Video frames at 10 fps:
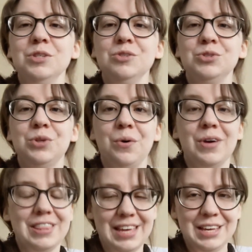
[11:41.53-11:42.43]
So
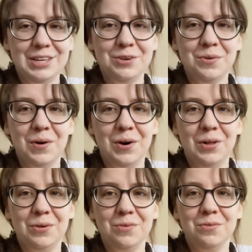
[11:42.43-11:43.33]
thank you
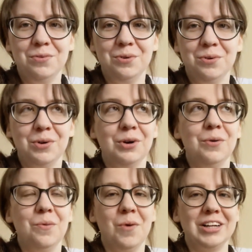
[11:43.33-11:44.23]
all for
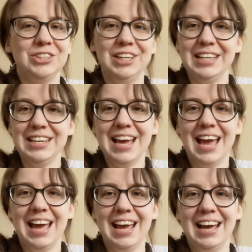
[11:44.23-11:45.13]
watching,
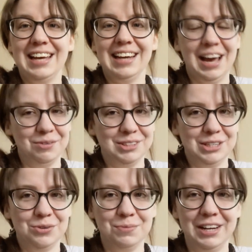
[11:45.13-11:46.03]
and I will see
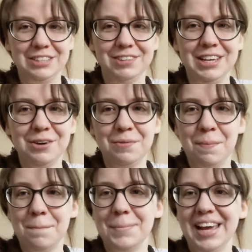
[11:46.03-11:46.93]
you with my next video.
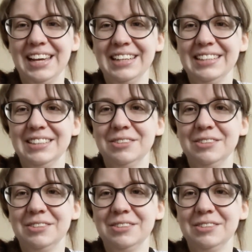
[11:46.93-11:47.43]
Bye!